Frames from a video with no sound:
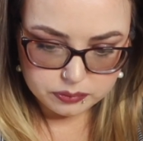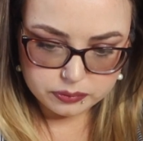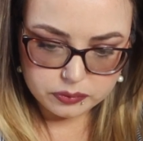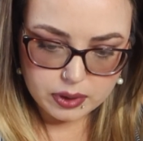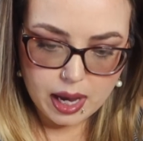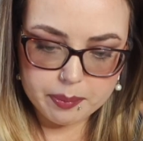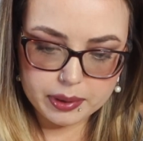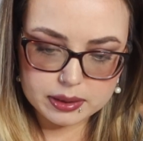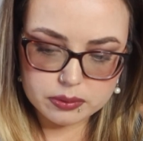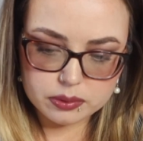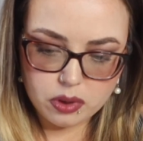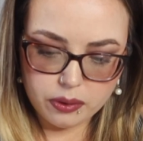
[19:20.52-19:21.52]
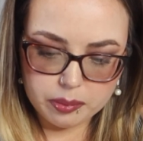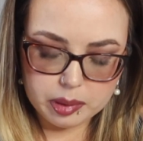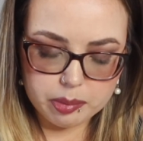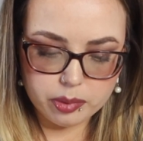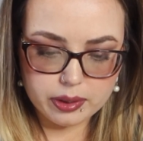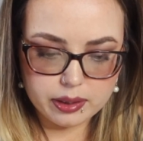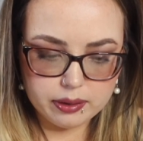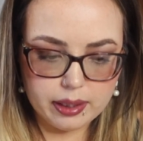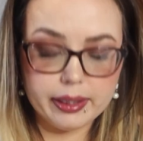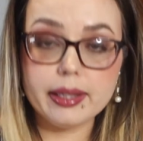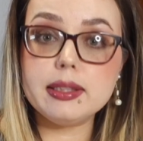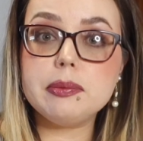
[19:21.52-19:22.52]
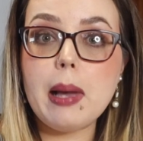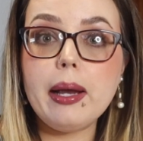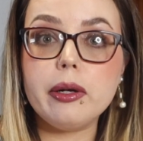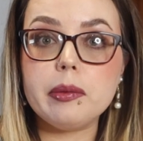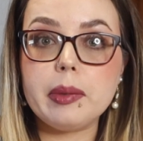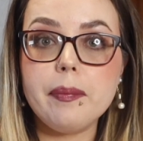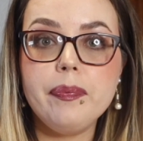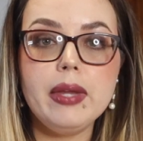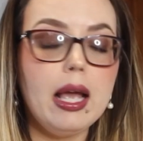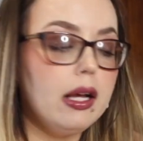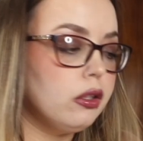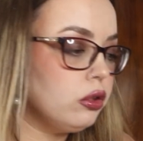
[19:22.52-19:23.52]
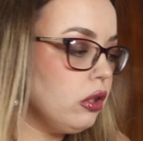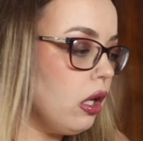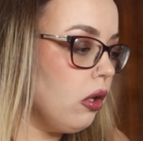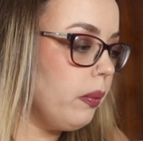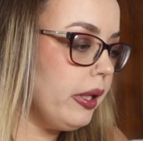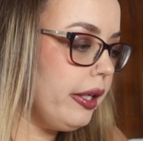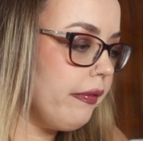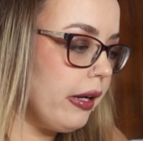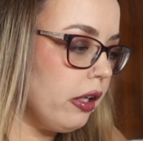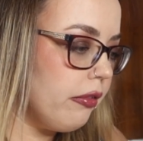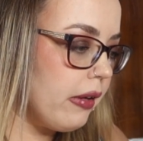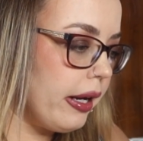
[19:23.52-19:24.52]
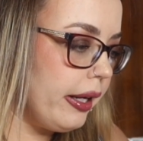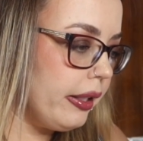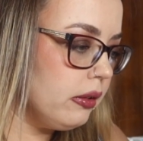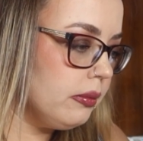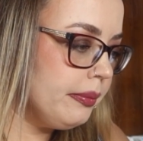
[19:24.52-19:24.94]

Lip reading: Yeah, because it was all the people that like inspired me. So we need to verify